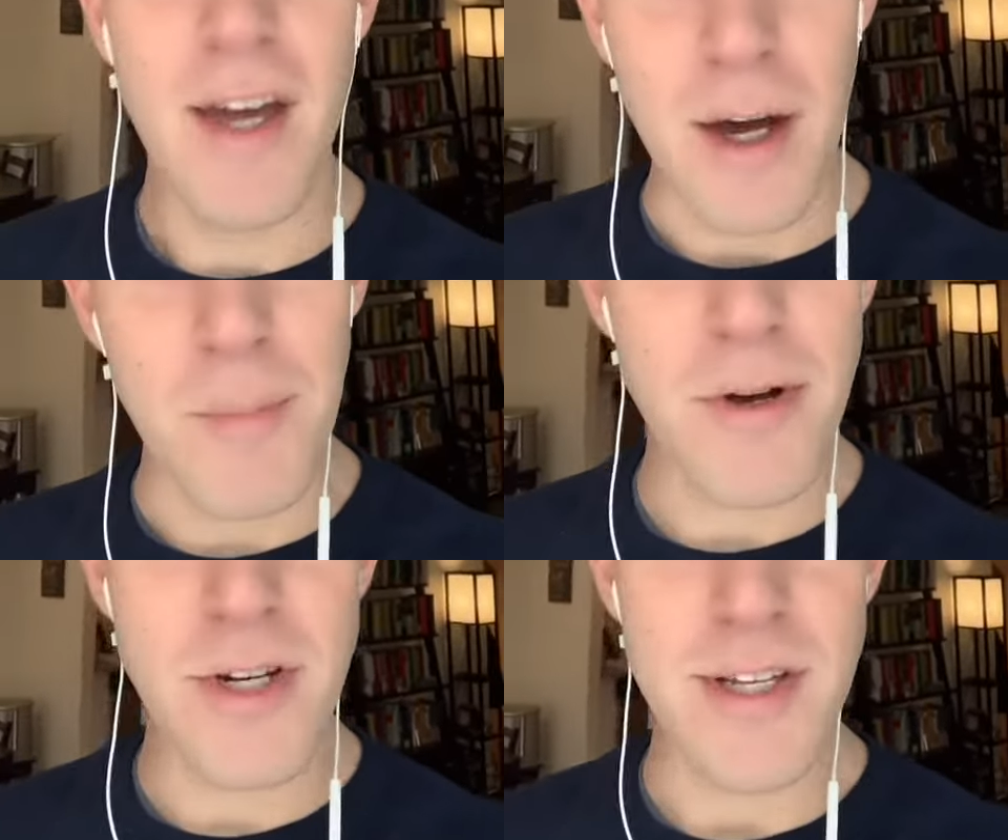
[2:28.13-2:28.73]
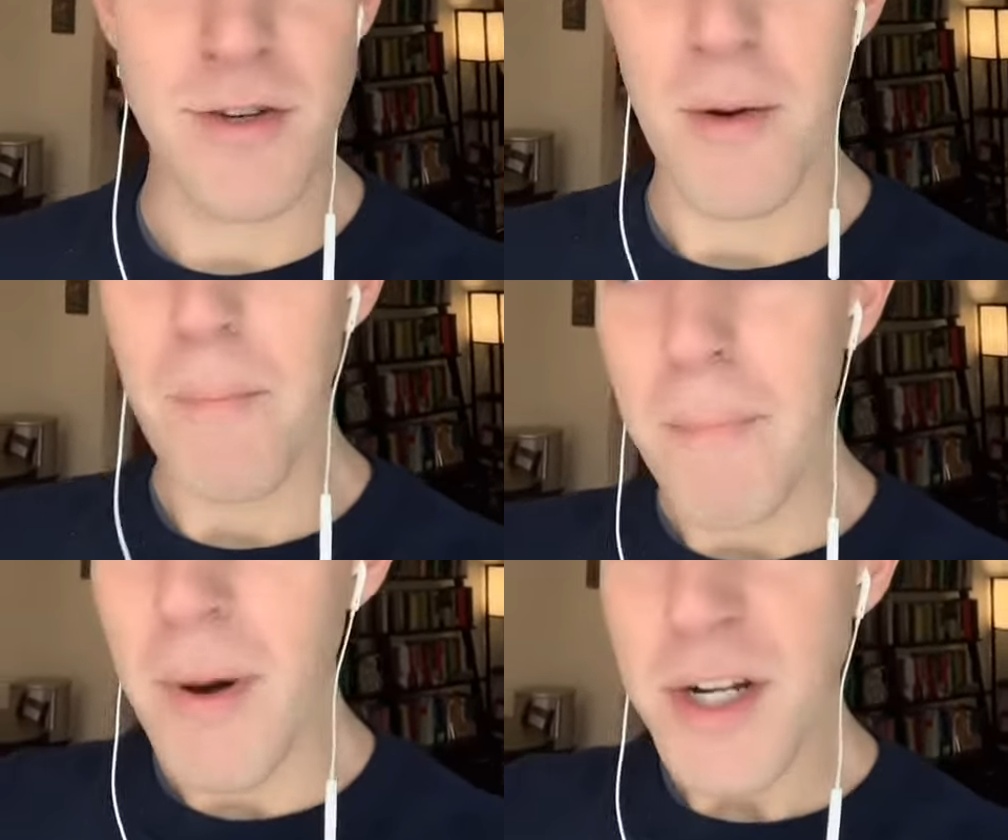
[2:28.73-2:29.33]
Emojis are a
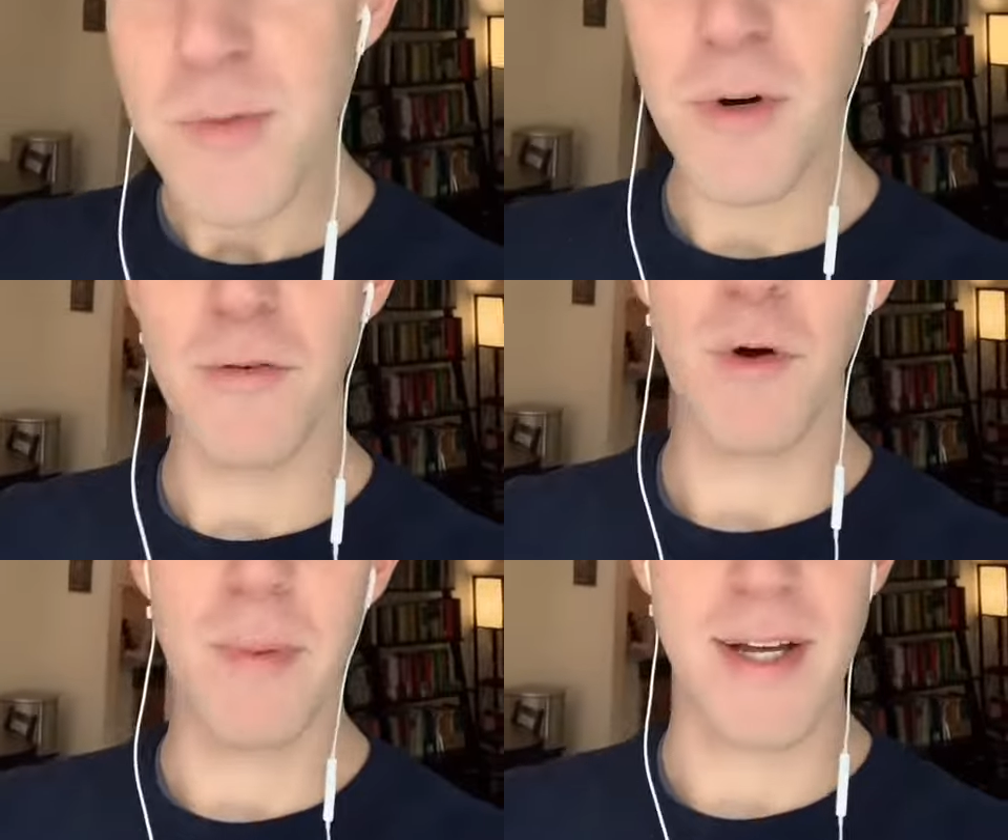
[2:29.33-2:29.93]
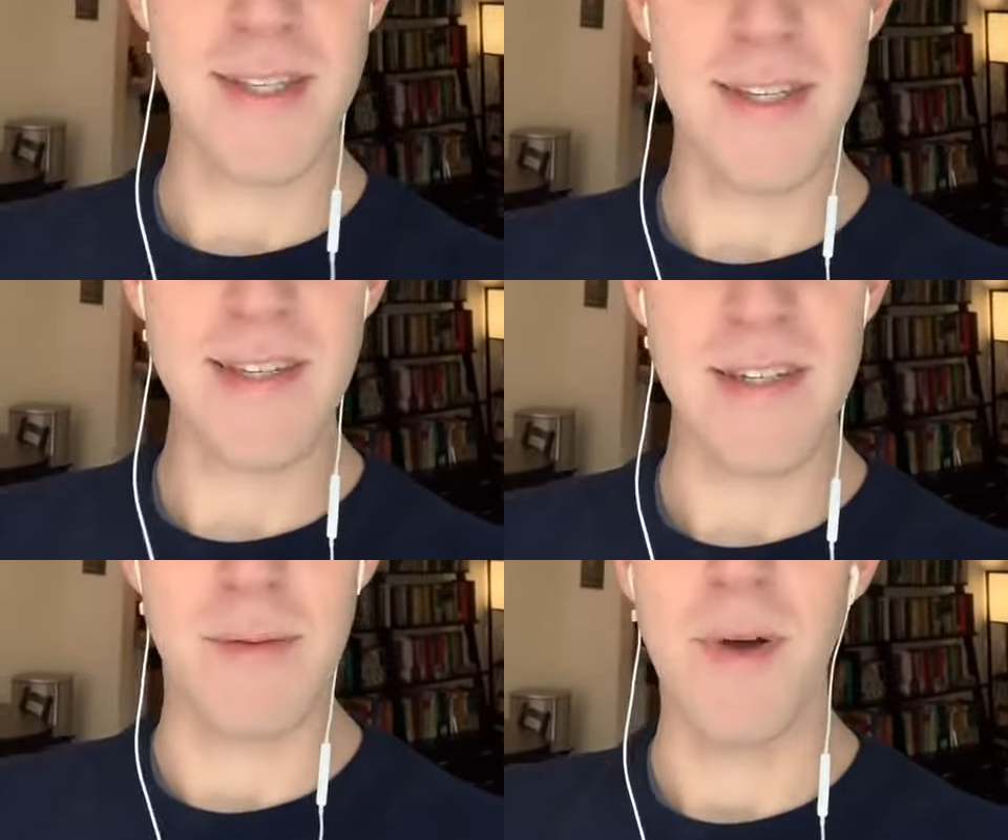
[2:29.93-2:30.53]
much more robust
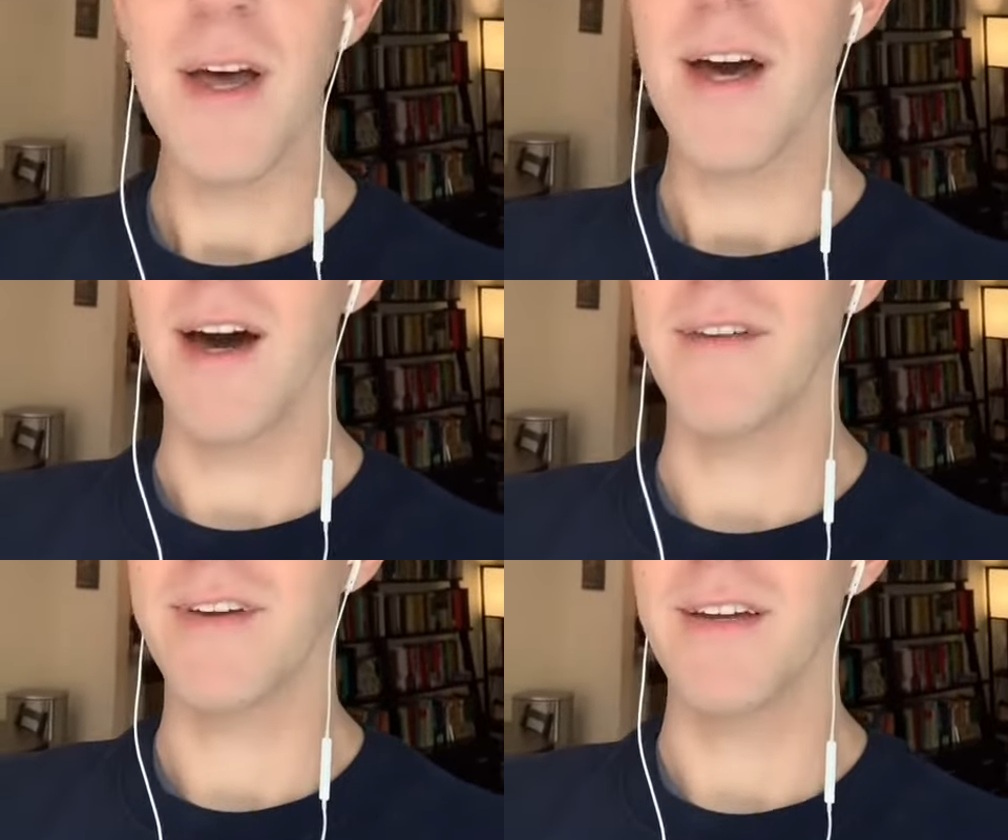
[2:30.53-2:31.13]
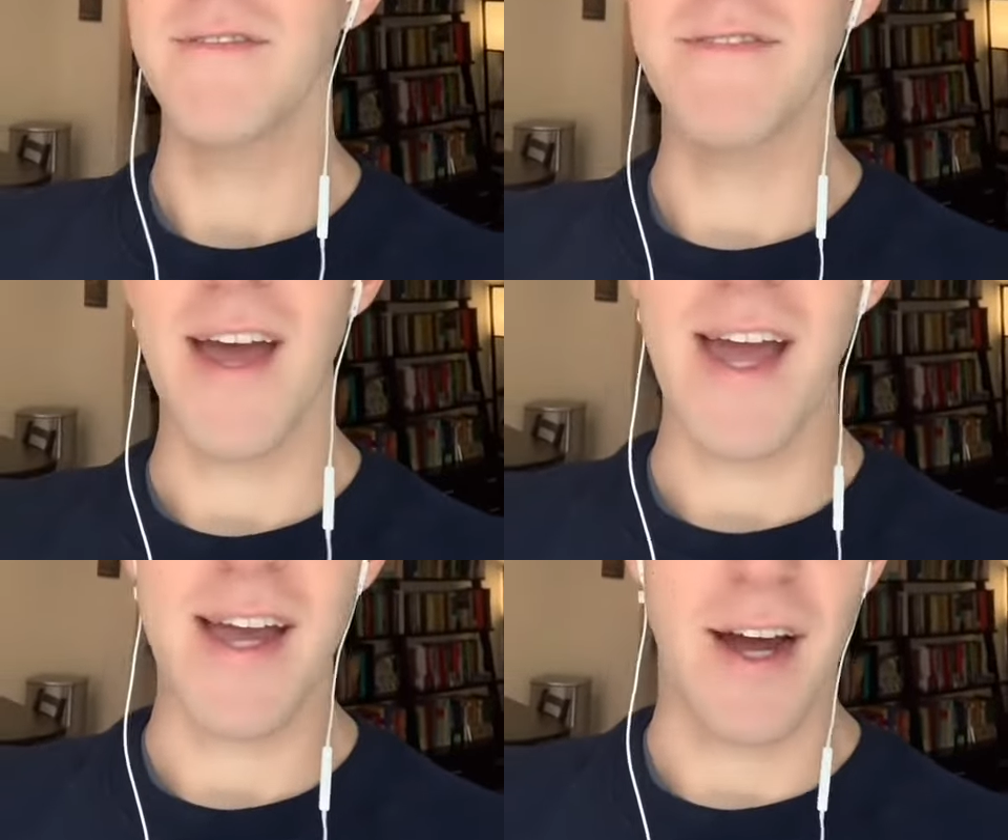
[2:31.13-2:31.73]
system of
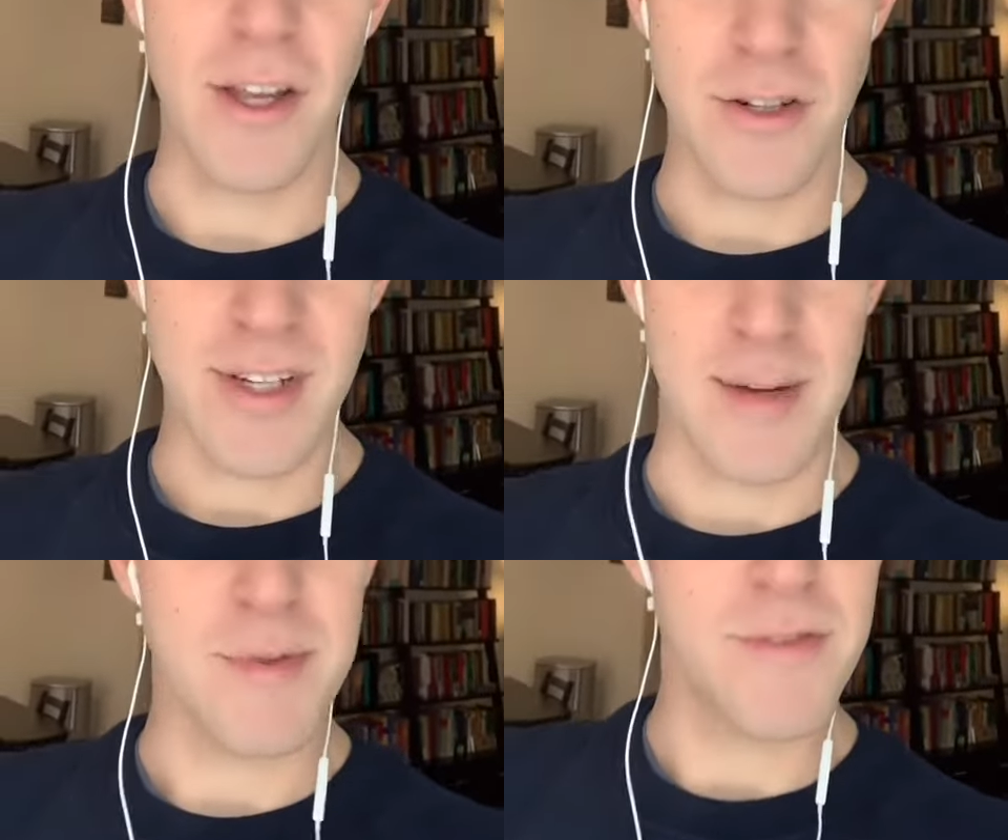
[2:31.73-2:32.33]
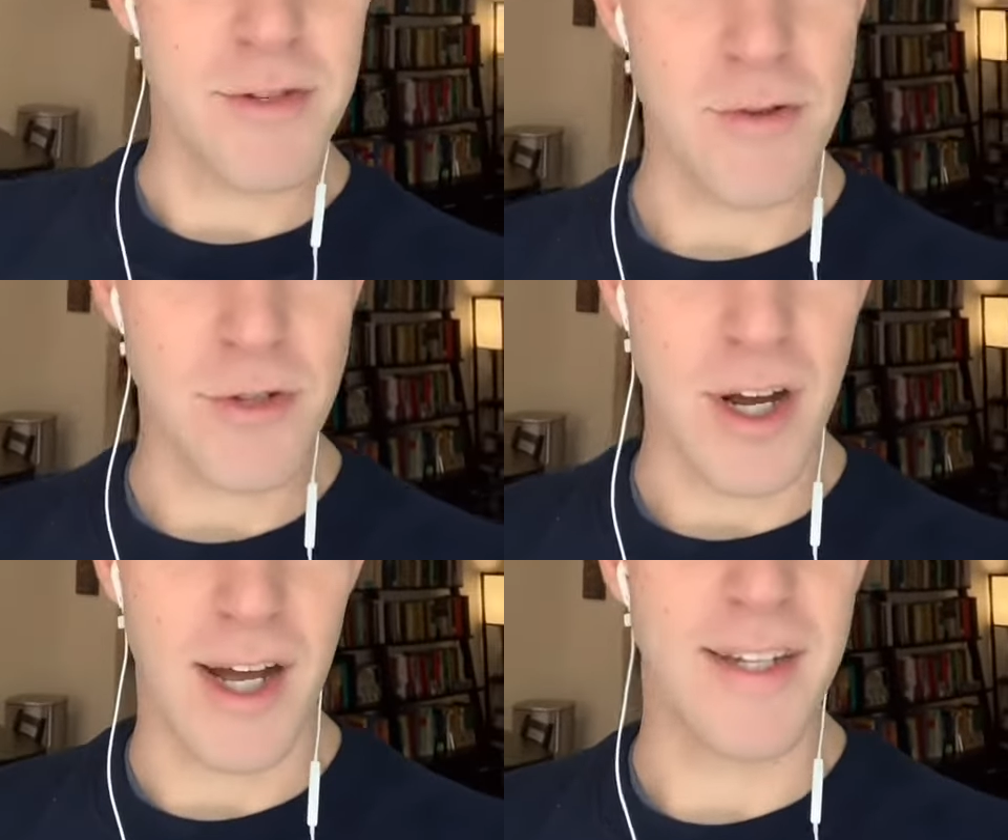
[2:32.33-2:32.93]
conveying other types of social
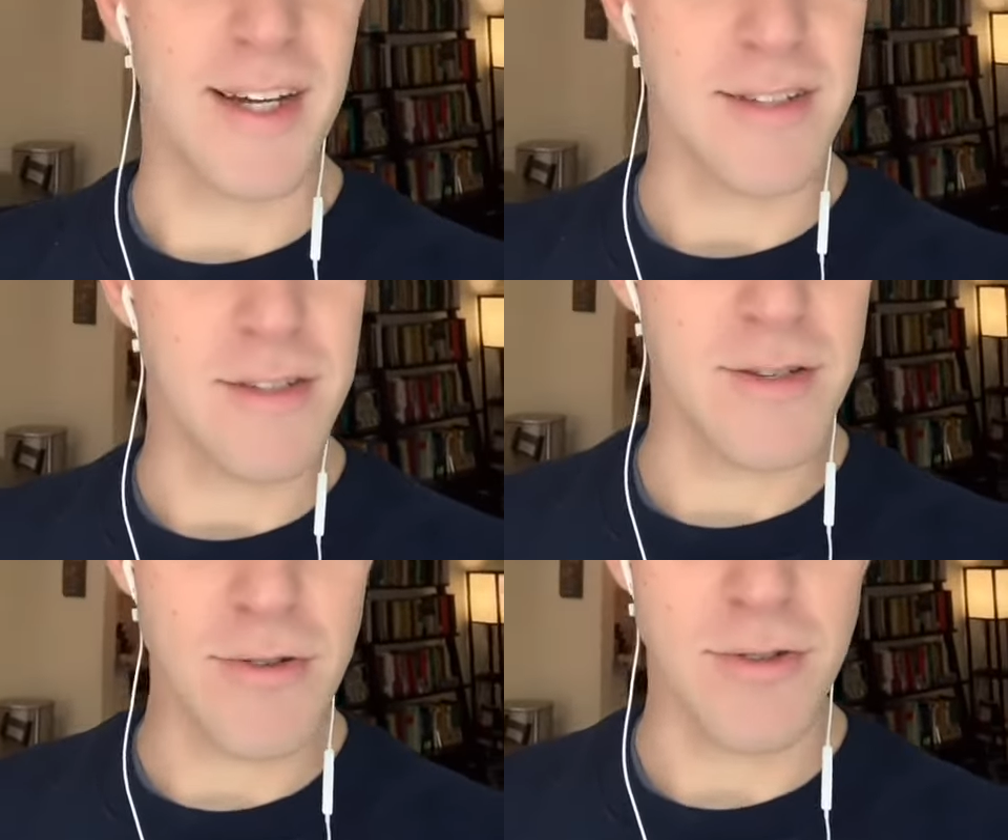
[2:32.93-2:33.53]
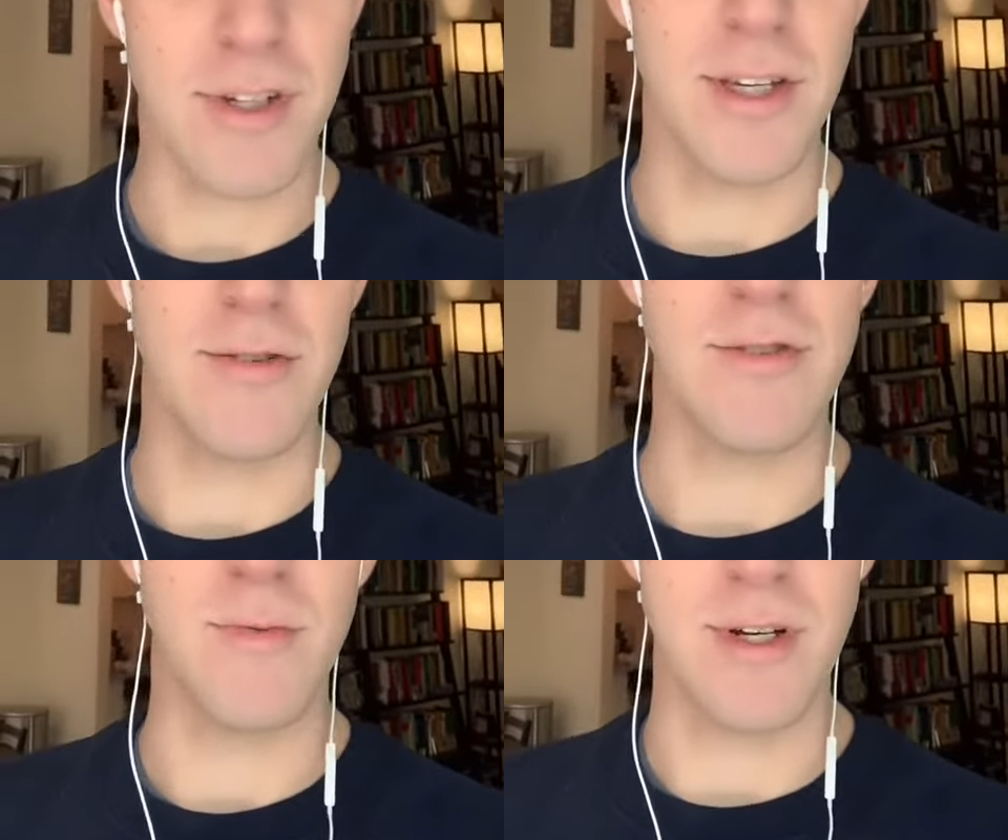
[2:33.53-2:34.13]
context and social
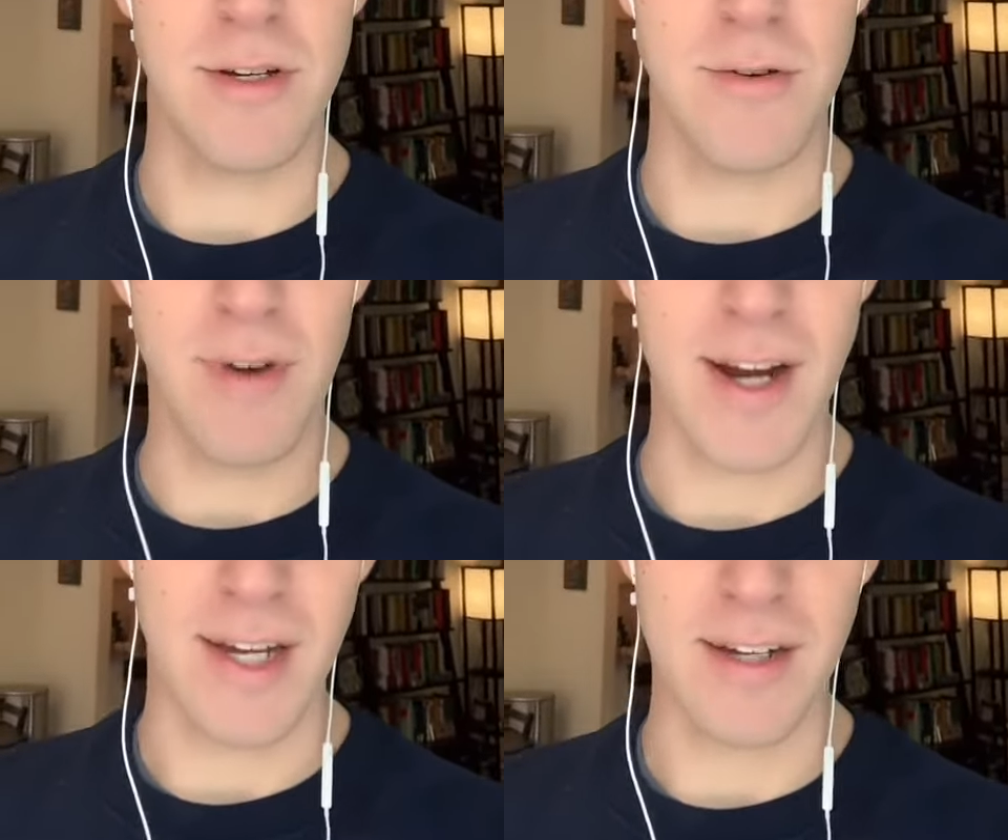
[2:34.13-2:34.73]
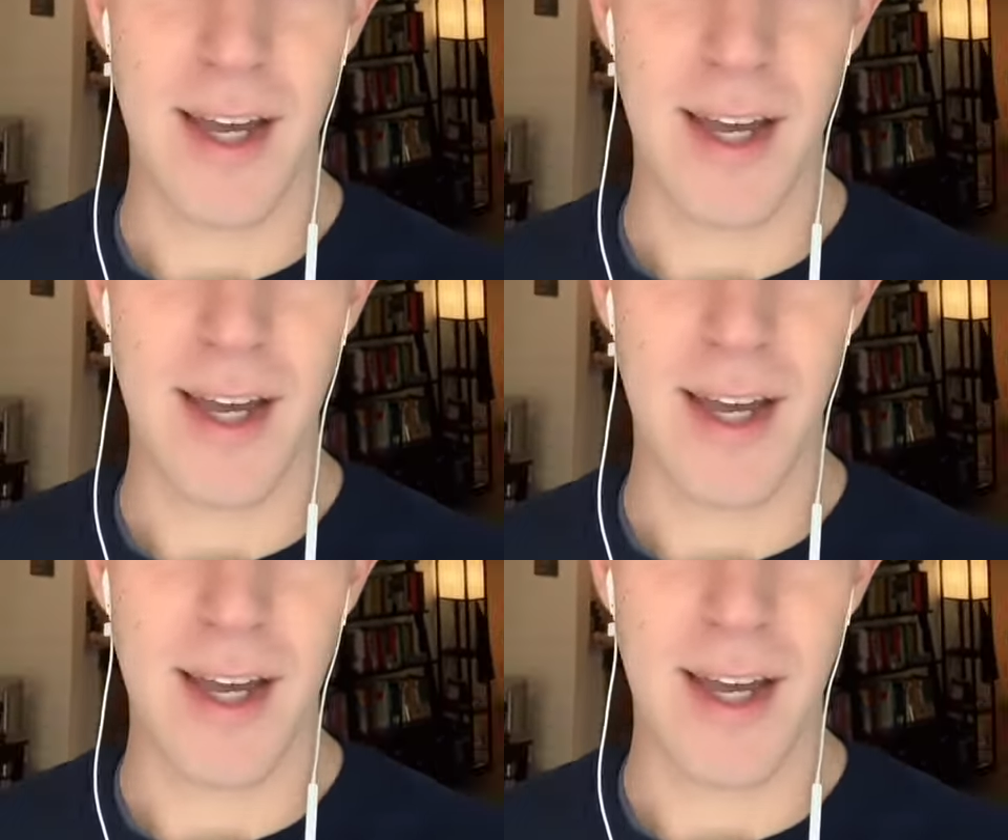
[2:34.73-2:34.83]
cues when you're writing.